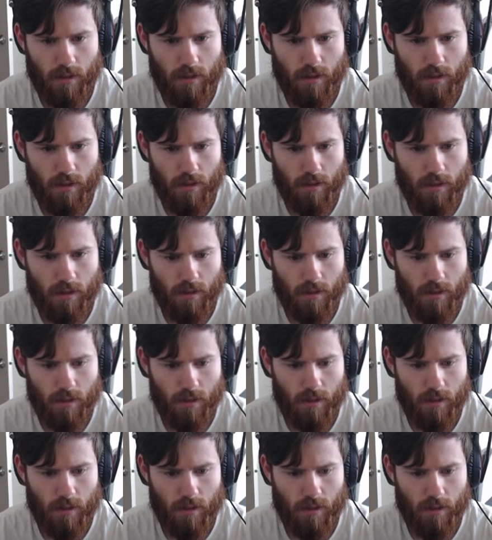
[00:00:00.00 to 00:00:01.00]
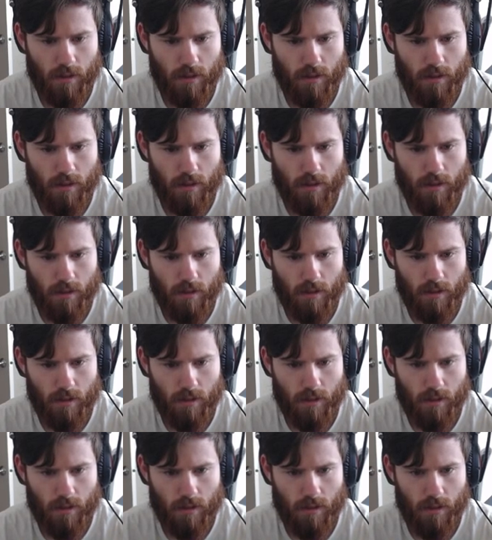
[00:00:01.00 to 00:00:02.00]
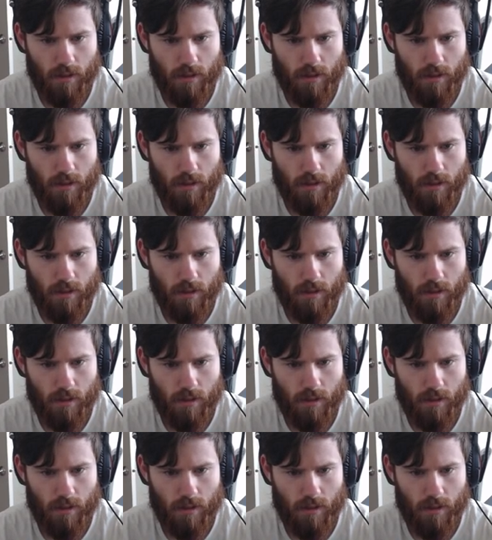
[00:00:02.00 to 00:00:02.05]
Nobody speaks.